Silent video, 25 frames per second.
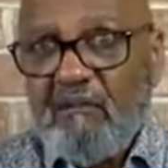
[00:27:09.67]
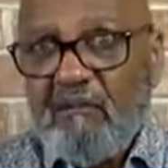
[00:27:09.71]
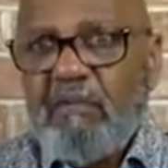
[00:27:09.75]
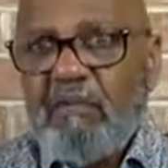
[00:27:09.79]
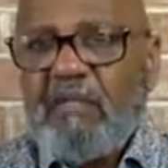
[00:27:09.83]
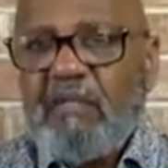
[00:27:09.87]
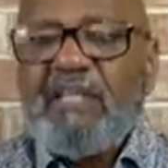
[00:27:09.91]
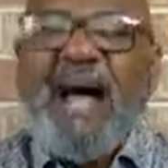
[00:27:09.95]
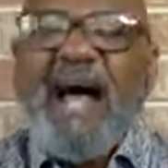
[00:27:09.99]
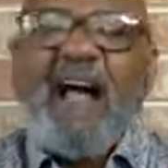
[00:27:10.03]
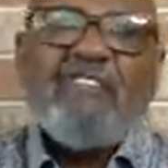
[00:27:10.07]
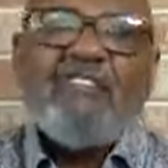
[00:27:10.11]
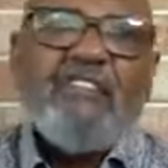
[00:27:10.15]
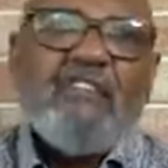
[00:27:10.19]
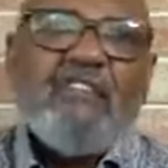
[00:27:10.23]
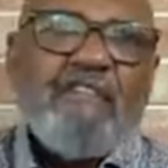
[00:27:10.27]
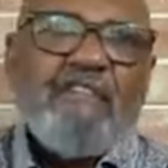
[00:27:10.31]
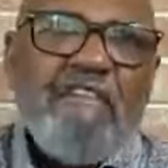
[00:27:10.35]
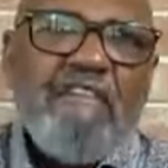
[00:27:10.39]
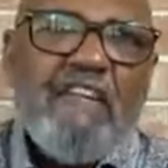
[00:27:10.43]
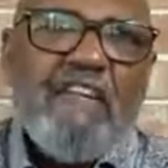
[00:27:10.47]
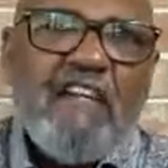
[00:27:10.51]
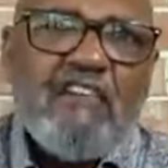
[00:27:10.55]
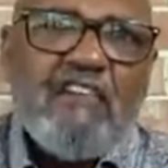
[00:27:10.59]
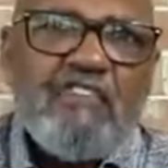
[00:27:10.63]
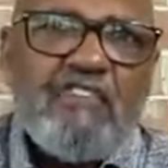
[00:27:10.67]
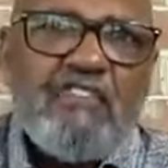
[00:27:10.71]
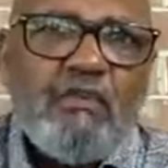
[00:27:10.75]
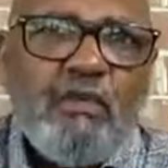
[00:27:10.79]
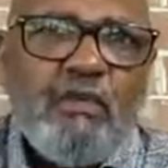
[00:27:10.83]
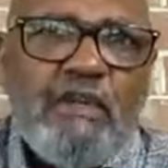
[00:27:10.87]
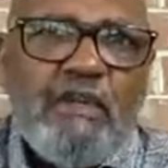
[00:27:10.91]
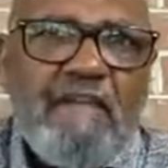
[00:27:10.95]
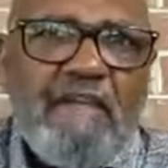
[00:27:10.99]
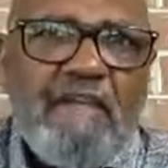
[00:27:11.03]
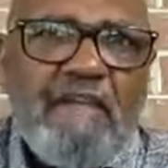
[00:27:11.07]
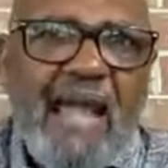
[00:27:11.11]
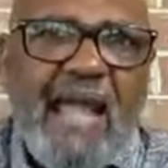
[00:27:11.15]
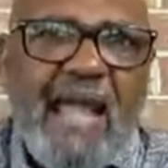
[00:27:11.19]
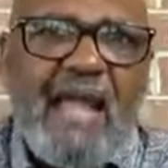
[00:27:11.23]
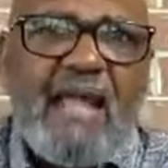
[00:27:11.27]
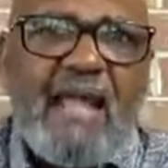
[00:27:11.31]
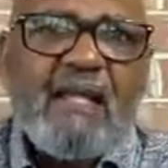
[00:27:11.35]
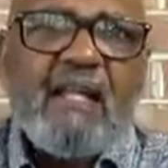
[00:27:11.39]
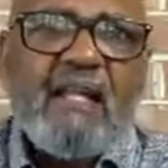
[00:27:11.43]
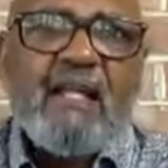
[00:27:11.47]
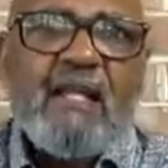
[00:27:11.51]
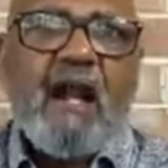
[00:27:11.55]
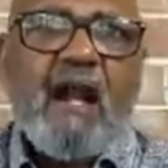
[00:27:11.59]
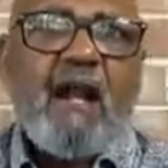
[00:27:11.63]
but doubts and fears that we've
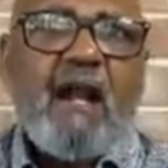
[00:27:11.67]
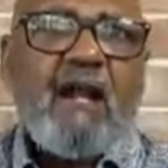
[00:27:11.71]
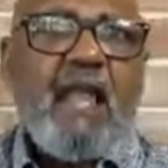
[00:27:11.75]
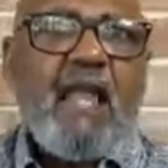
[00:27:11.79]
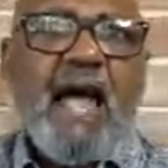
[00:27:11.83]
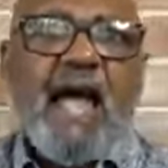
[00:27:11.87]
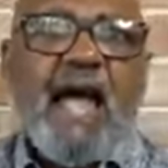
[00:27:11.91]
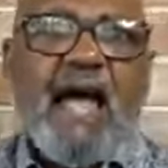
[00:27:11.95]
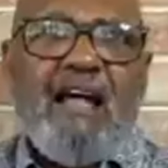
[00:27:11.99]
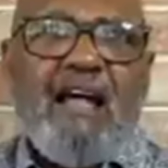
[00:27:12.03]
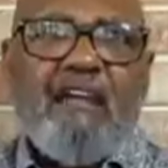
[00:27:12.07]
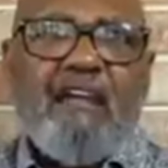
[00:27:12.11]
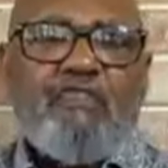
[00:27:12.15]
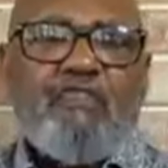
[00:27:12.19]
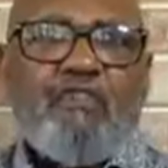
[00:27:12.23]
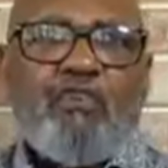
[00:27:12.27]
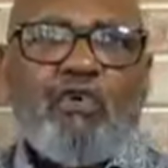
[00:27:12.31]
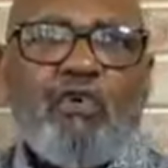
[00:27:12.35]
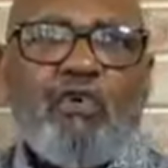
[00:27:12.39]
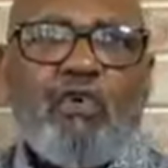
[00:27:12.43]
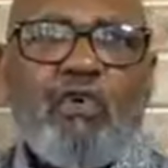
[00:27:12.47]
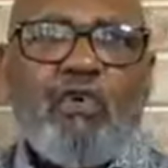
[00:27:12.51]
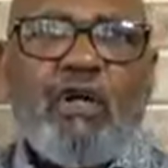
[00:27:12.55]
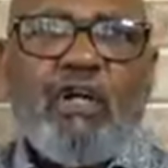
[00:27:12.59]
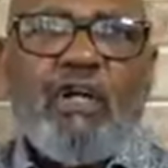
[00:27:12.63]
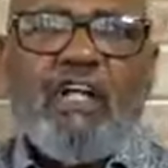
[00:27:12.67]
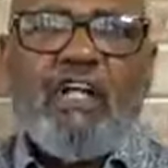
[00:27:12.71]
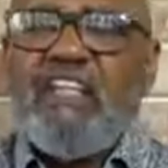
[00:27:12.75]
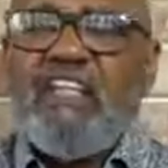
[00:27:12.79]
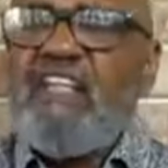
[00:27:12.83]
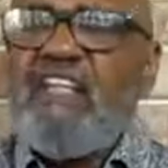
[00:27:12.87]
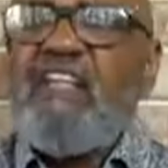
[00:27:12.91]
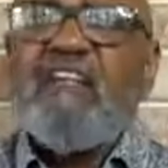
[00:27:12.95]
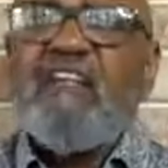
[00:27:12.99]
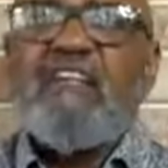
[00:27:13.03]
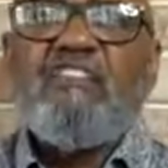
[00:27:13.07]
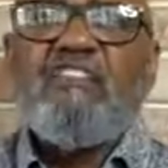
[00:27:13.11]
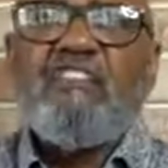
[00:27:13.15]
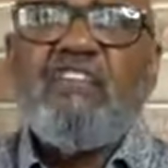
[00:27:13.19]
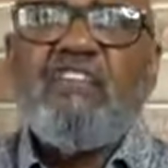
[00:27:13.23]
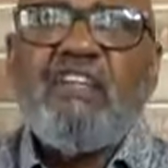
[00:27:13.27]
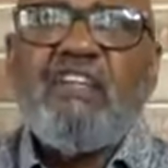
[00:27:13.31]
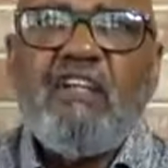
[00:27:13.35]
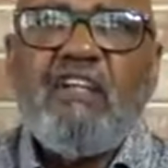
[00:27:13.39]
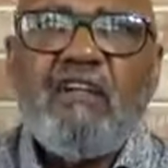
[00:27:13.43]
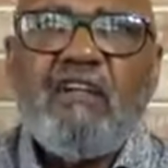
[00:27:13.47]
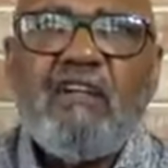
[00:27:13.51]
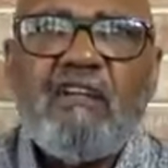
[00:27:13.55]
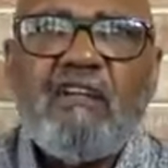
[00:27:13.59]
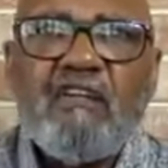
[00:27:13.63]
had in our lives for years and
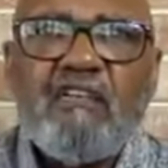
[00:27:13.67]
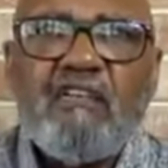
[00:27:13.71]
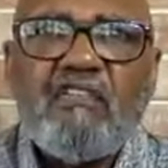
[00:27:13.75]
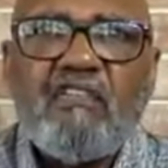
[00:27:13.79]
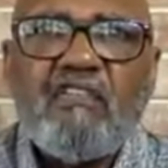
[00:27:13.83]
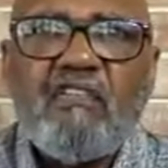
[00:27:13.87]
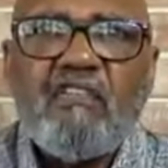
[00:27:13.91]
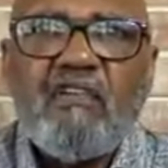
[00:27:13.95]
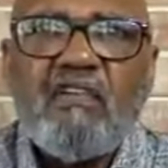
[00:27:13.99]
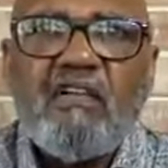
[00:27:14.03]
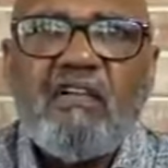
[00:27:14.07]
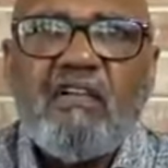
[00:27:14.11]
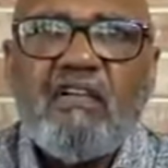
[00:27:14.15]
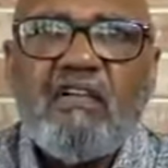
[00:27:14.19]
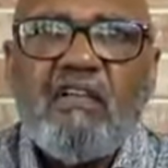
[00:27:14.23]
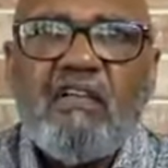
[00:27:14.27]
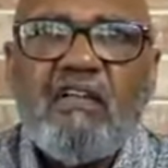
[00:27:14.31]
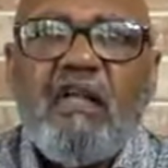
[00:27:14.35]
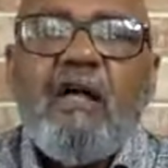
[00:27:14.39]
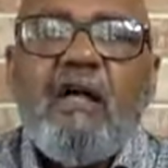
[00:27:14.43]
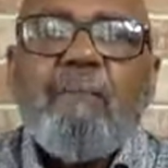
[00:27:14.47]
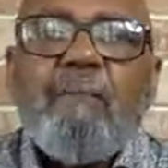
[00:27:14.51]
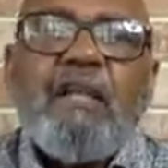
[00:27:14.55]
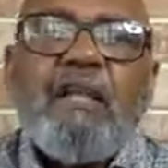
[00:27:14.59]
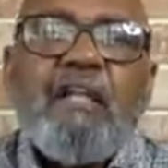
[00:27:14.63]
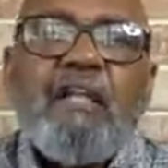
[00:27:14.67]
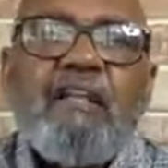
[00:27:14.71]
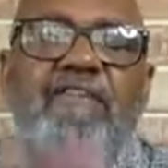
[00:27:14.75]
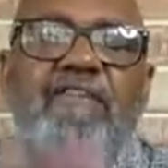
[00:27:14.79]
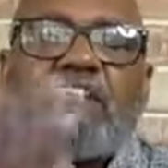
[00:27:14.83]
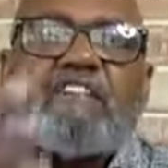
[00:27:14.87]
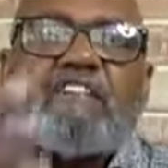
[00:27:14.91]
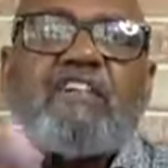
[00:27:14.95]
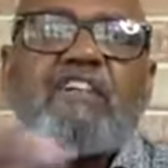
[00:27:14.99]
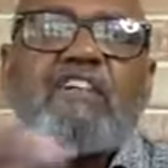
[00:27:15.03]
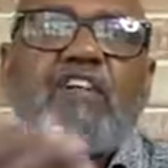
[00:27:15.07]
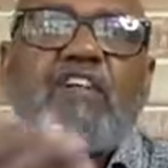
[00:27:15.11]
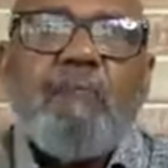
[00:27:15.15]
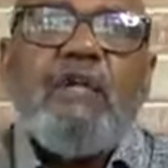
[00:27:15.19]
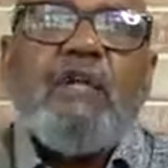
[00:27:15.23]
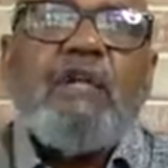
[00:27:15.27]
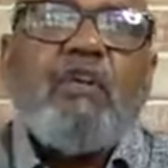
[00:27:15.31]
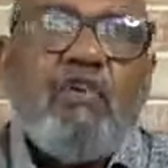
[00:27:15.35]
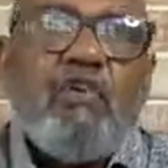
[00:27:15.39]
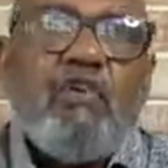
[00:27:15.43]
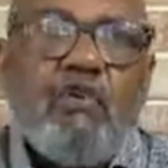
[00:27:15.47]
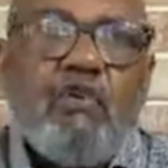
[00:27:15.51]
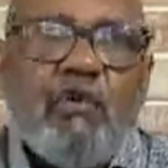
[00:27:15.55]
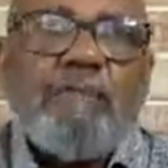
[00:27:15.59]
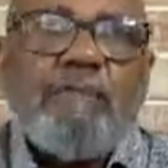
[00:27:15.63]
years. Many of us are coming
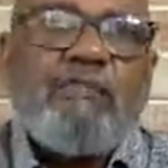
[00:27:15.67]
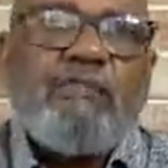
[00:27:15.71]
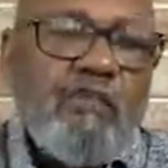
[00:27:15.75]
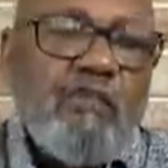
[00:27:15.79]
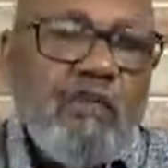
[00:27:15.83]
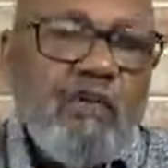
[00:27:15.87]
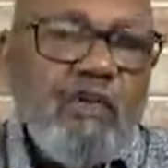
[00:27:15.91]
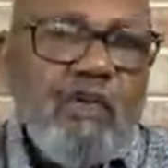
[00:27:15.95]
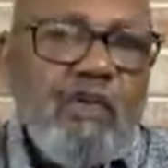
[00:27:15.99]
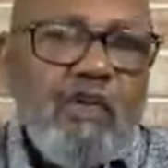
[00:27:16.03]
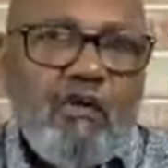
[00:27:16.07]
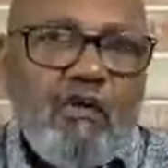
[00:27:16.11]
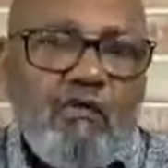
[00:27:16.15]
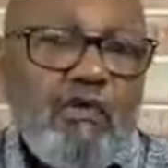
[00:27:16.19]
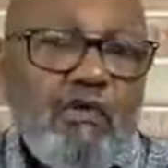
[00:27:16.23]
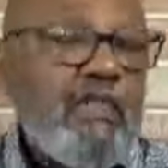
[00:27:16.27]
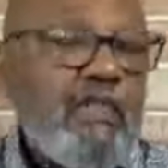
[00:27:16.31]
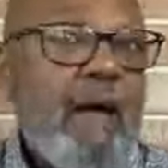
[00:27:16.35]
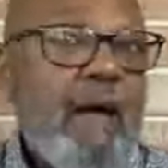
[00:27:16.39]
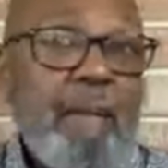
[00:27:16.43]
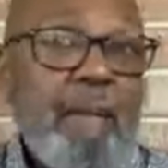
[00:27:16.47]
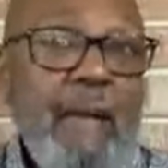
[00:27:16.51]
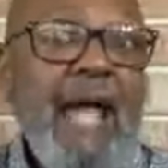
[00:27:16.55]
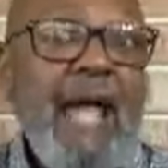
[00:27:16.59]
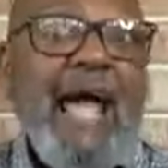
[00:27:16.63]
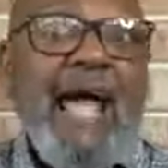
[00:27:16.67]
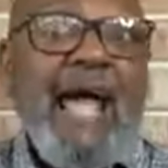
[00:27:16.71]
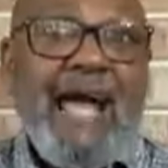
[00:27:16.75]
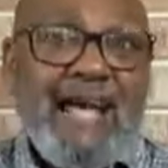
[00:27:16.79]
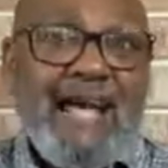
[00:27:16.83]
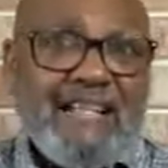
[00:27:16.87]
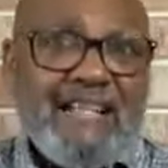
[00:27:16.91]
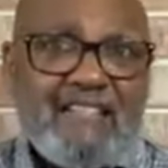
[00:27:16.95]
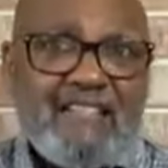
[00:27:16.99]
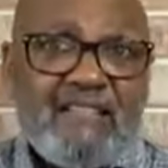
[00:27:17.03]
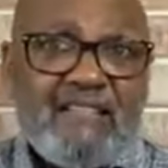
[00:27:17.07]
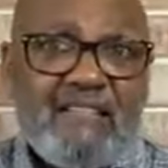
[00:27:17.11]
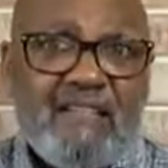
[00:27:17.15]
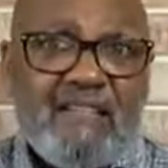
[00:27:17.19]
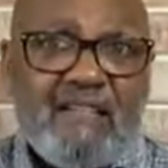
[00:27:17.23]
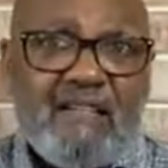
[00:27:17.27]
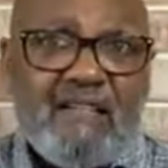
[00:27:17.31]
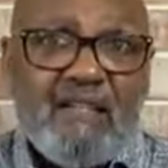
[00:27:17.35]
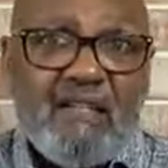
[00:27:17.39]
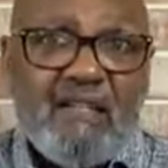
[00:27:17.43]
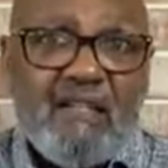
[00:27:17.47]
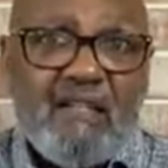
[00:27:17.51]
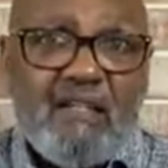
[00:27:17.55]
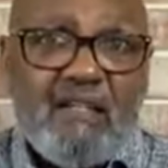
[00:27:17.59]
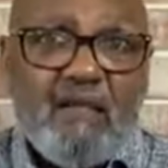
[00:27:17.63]
to grips with our past
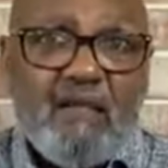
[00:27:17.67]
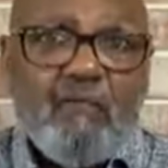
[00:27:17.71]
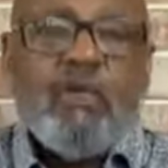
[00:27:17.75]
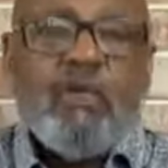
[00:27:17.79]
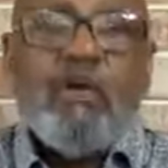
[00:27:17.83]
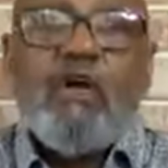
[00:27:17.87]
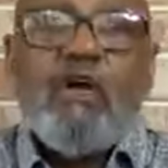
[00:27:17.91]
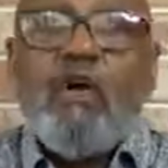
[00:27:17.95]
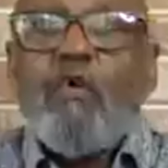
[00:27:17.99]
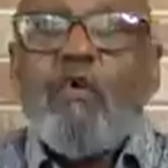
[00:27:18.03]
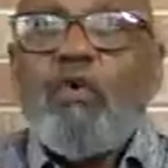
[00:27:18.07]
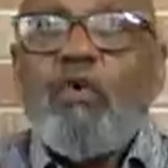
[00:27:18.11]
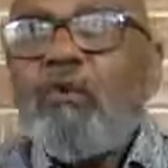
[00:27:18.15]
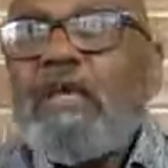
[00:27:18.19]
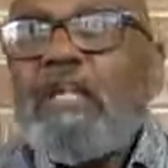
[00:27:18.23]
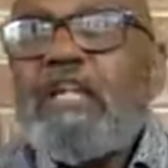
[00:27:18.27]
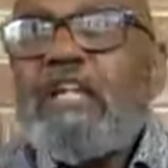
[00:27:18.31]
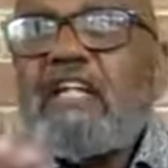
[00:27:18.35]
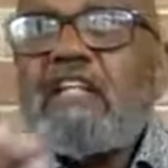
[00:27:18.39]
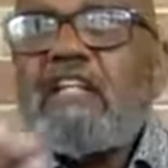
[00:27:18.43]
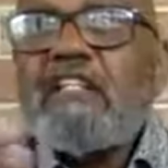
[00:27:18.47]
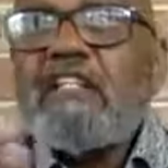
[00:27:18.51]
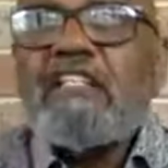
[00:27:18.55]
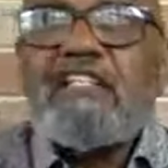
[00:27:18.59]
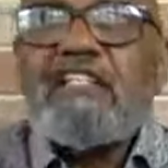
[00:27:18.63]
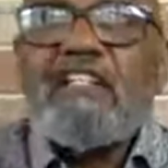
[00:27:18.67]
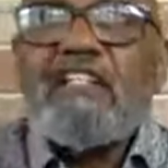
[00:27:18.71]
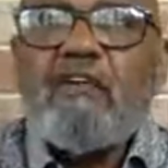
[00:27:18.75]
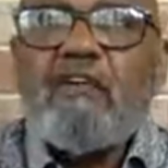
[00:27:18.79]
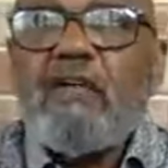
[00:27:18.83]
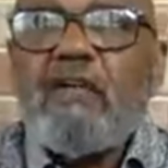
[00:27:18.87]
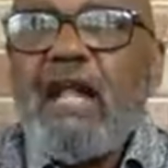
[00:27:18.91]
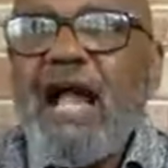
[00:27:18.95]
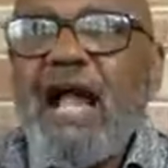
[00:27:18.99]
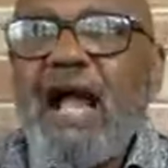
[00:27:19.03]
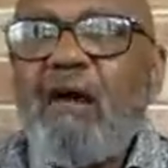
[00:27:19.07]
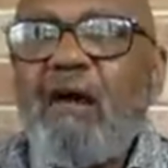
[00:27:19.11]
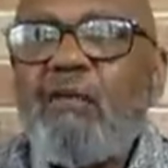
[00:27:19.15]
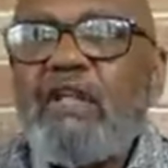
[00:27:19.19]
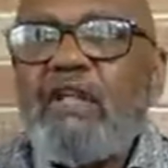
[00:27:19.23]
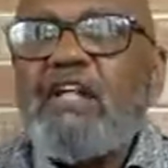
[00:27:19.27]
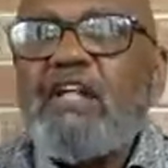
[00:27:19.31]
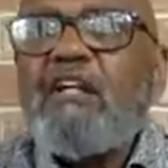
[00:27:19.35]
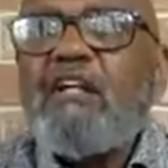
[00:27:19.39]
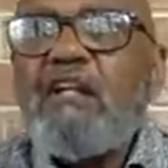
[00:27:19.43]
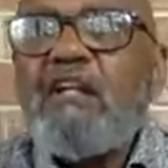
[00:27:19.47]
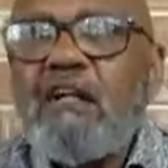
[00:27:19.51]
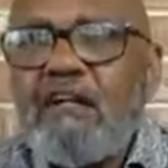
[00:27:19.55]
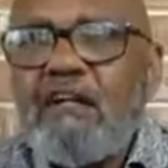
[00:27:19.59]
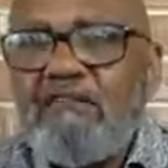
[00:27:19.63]
and we're, we're reconsidering how we
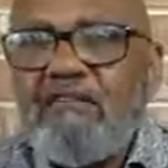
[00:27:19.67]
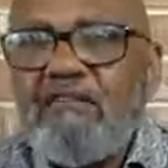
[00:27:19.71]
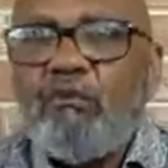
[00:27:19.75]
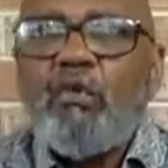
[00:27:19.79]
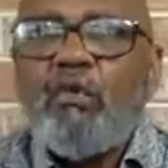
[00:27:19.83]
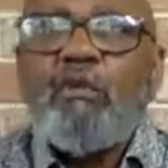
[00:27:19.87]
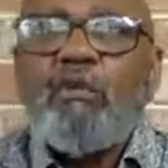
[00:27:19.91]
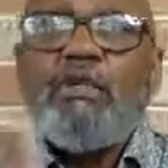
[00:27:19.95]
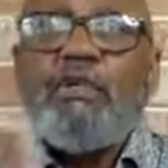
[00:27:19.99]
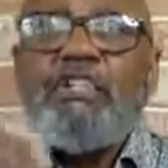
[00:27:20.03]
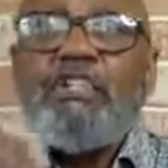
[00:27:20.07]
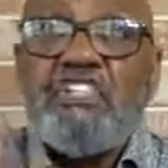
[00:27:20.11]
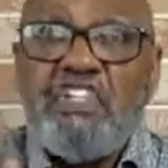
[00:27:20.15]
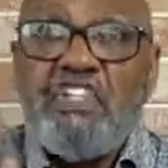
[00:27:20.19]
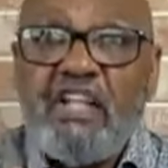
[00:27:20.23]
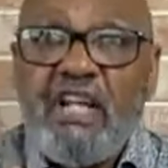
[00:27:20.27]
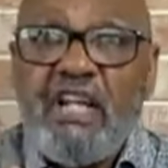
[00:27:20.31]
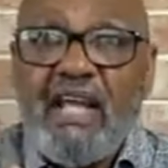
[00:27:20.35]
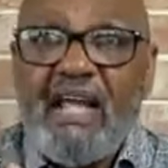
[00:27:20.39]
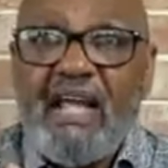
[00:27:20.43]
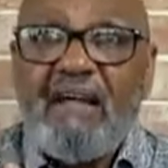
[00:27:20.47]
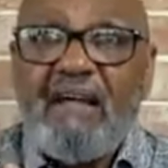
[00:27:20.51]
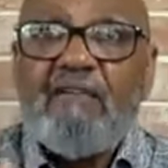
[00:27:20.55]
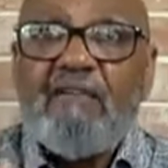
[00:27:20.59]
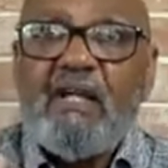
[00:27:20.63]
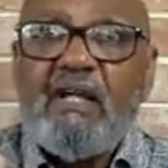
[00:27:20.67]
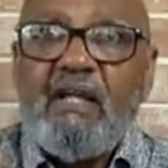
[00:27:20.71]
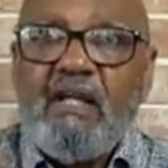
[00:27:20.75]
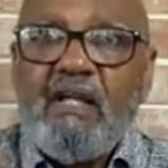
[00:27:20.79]
could have and what we should have